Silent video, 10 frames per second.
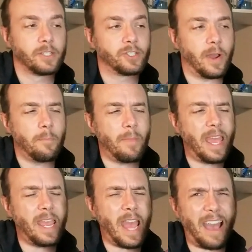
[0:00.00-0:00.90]
So I
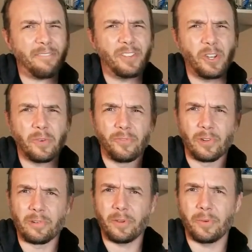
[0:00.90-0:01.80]
may have to do a
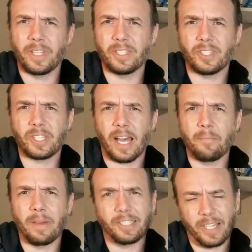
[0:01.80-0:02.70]
full review of this guy
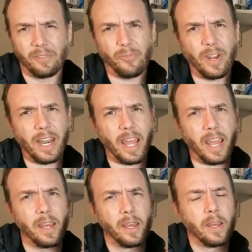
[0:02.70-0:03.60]
myself one
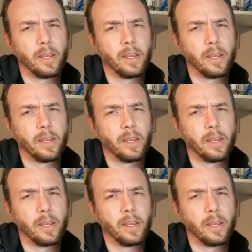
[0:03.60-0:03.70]
day.